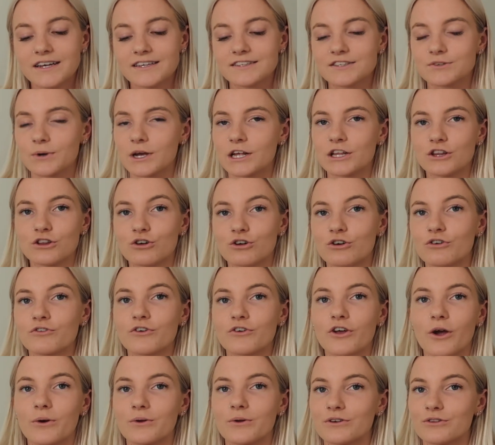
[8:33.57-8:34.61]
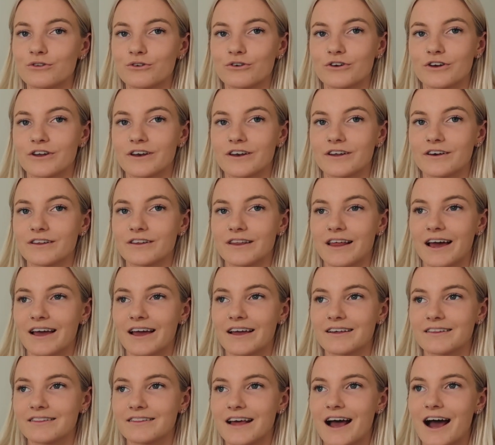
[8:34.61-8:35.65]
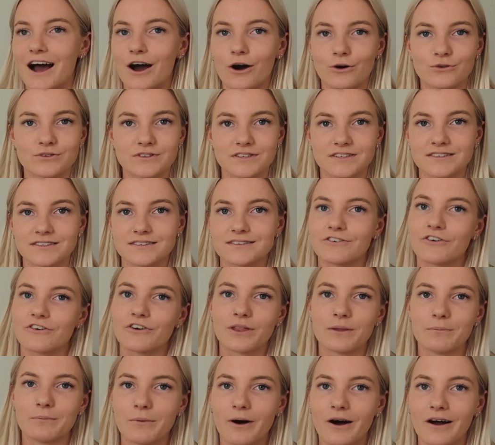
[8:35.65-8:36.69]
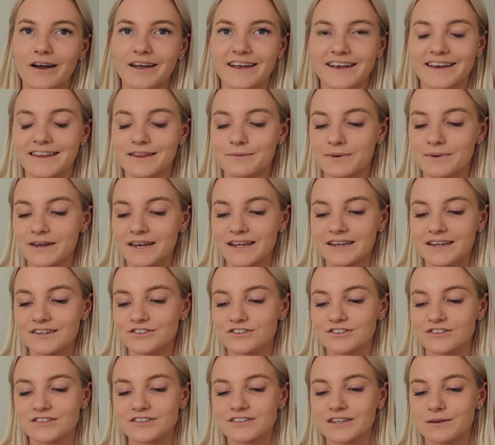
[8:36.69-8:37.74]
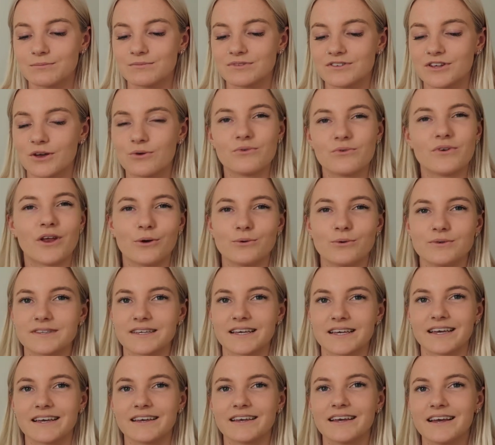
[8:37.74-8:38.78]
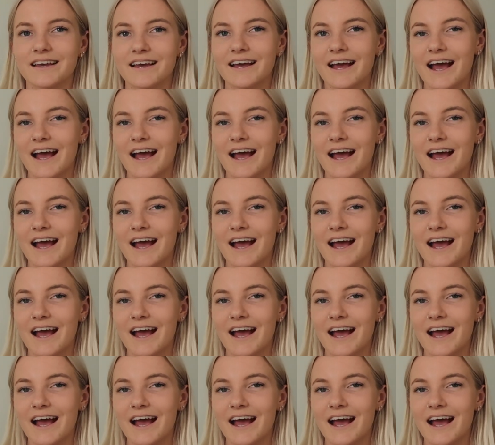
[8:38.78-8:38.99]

so I love going and looking at like the houses that are on the market at the minute, just because I'm so nosy.